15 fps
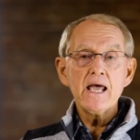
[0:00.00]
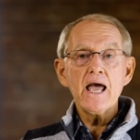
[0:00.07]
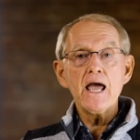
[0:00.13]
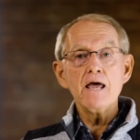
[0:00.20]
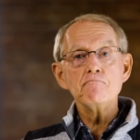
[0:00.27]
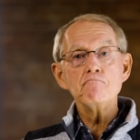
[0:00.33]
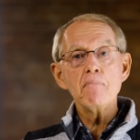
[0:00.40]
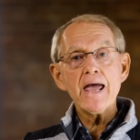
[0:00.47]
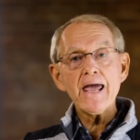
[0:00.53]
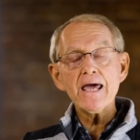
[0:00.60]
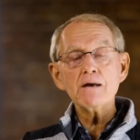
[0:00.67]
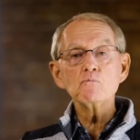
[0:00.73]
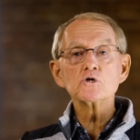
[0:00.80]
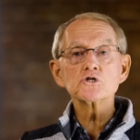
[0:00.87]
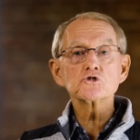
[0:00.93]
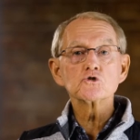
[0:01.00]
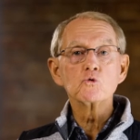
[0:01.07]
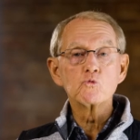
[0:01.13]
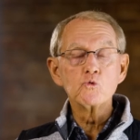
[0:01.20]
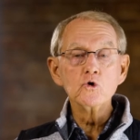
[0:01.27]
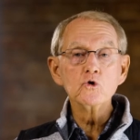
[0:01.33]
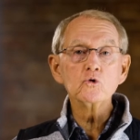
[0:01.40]
And man was to
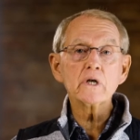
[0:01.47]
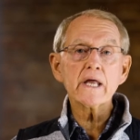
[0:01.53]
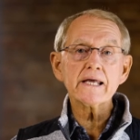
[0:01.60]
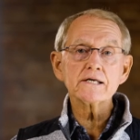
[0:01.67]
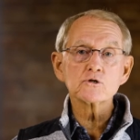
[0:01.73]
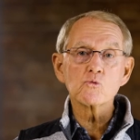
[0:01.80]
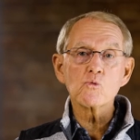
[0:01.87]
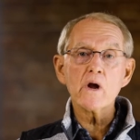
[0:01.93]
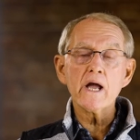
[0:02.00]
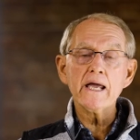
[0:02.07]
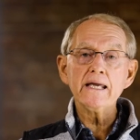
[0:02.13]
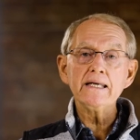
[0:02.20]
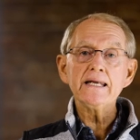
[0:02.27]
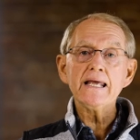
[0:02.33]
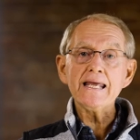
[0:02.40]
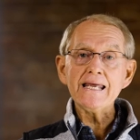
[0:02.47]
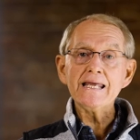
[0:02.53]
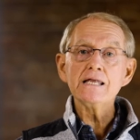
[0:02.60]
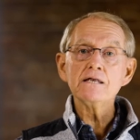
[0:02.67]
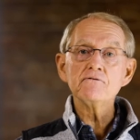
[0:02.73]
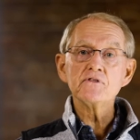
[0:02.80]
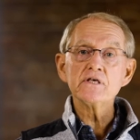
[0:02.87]
rule and to reign
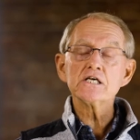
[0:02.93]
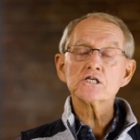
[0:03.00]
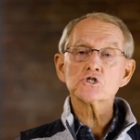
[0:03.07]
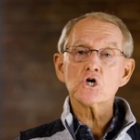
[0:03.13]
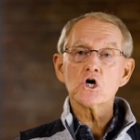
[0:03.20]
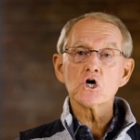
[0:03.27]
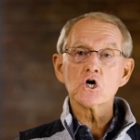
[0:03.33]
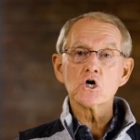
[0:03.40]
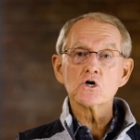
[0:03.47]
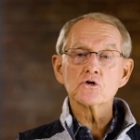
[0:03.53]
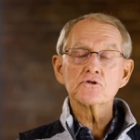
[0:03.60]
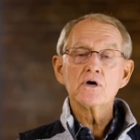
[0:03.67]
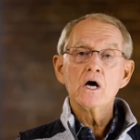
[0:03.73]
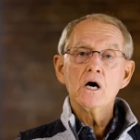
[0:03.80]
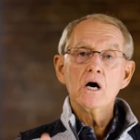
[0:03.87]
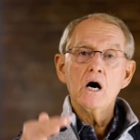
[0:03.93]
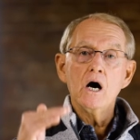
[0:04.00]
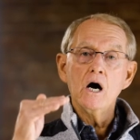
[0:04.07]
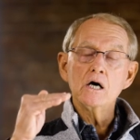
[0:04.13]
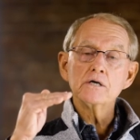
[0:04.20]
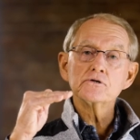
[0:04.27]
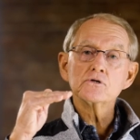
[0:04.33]
in this earth
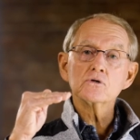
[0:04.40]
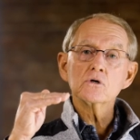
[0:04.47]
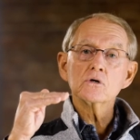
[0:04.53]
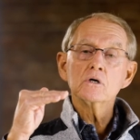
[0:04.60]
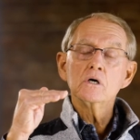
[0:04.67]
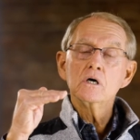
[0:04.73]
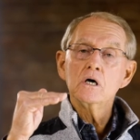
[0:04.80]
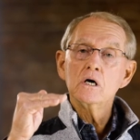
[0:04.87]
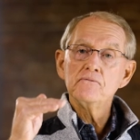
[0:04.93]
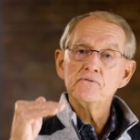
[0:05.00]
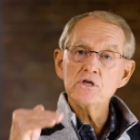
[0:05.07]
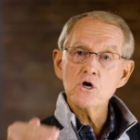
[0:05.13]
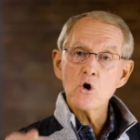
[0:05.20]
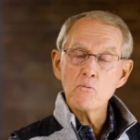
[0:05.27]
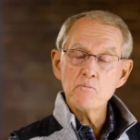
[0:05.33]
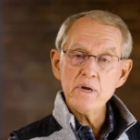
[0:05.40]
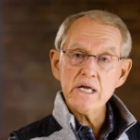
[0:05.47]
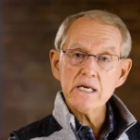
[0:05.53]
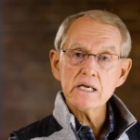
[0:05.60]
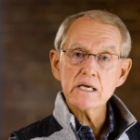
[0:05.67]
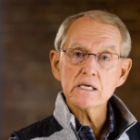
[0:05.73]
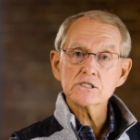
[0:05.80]
under the
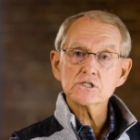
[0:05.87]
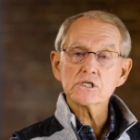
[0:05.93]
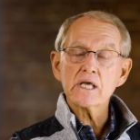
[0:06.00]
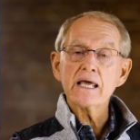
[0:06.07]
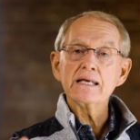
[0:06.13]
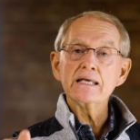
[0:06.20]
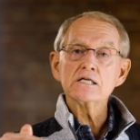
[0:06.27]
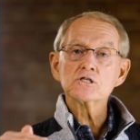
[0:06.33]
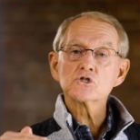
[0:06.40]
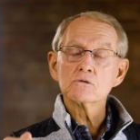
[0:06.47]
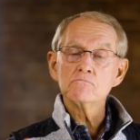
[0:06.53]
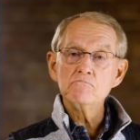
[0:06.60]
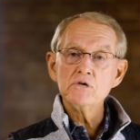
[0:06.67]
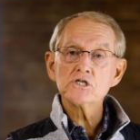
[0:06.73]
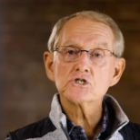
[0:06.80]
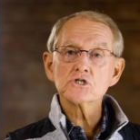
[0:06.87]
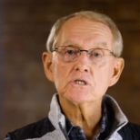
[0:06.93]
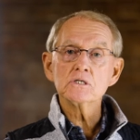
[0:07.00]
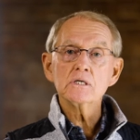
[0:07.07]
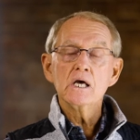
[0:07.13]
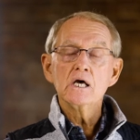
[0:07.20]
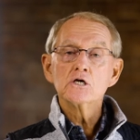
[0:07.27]
obedience and in
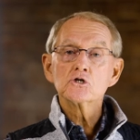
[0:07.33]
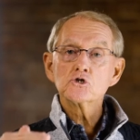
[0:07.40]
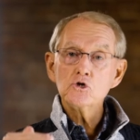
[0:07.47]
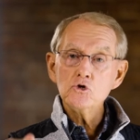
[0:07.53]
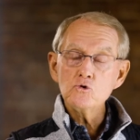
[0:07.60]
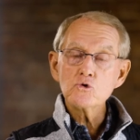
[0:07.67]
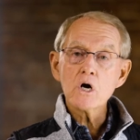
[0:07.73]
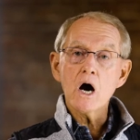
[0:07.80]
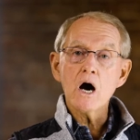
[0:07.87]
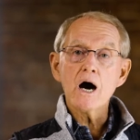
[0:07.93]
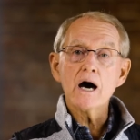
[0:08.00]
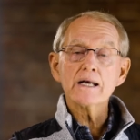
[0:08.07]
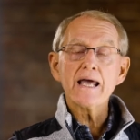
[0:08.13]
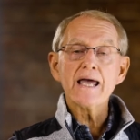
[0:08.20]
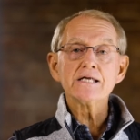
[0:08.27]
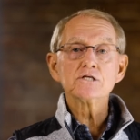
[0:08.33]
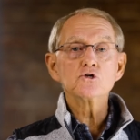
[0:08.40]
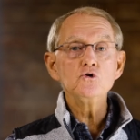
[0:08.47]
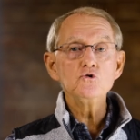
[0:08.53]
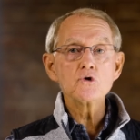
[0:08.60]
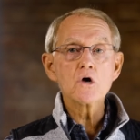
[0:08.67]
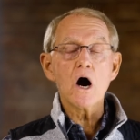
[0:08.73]
submission to God and
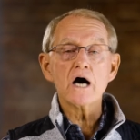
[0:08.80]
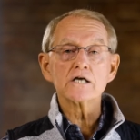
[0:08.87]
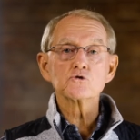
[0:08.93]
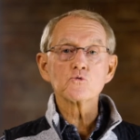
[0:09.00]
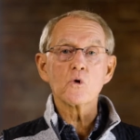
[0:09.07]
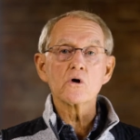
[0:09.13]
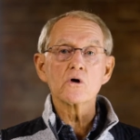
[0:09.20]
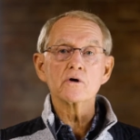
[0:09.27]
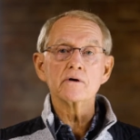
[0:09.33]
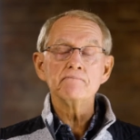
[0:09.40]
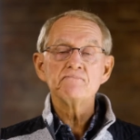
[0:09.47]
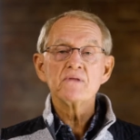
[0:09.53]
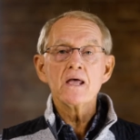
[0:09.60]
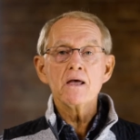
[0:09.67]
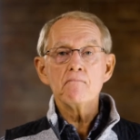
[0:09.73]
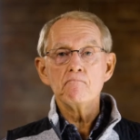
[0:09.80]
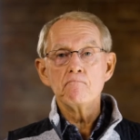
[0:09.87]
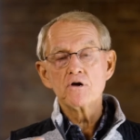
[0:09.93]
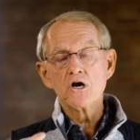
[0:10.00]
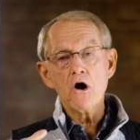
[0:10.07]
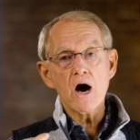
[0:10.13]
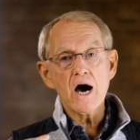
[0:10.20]
to God's word.
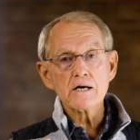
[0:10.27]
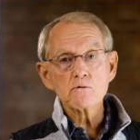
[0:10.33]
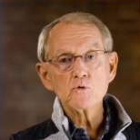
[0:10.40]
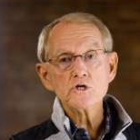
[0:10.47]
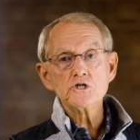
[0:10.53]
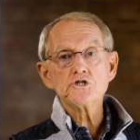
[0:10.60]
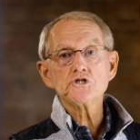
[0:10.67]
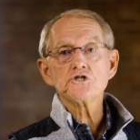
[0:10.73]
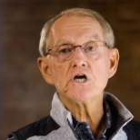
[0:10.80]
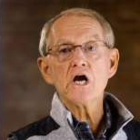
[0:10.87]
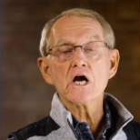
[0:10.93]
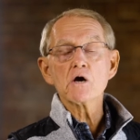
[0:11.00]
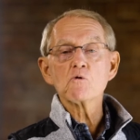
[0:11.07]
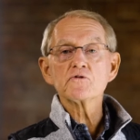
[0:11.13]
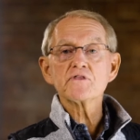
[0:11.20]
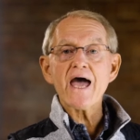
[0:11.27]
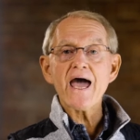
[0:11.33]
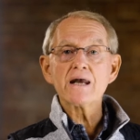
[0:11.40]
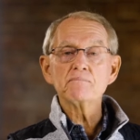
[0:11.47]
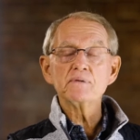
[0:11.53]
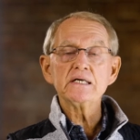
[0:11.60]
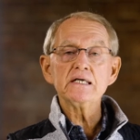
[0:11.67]
God would share with
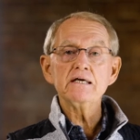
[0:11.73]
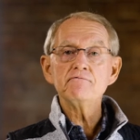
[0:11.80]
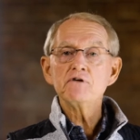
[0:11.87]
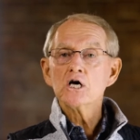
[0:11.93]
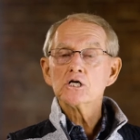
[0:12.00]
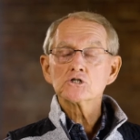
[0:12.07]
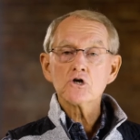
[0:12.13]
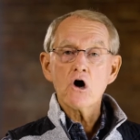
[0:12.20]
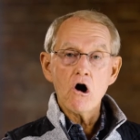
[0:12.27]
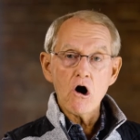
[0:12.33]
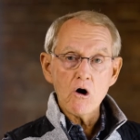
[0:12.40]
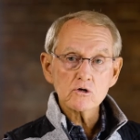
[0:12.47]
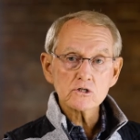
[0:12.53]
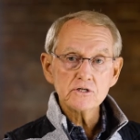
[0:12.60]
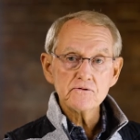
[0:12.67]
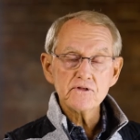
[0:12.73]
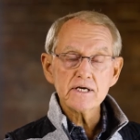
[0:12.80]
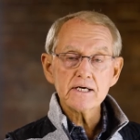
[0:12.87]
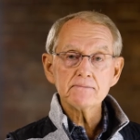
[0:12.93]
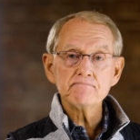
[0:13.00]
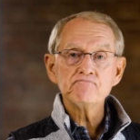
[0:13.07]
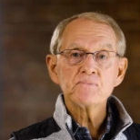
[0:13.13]
Adam and Eve, talk to
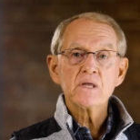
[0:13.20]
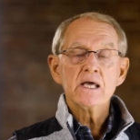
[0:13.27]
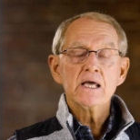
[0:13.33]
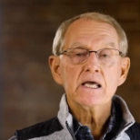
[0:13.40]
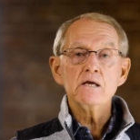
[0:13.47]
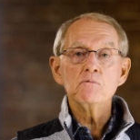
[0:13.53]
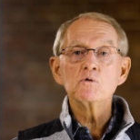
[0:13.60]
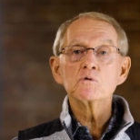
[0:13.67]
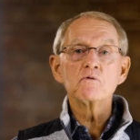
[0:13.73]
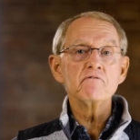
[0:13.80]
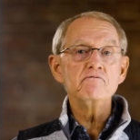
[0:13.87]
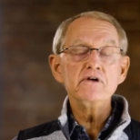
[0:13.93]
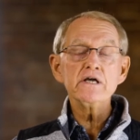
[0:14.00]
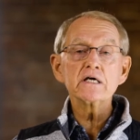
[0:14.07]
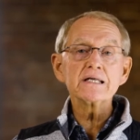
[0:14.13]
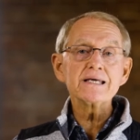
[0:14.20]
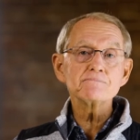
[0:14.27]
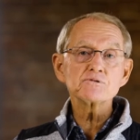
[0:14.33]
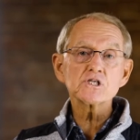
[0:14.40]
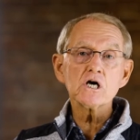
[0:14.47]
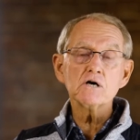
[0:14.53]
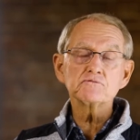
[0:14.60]
them, he would reveal
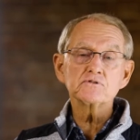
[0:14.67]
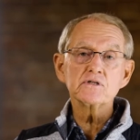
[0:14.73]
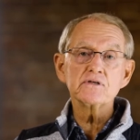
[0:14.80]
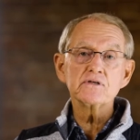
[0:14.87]
himself to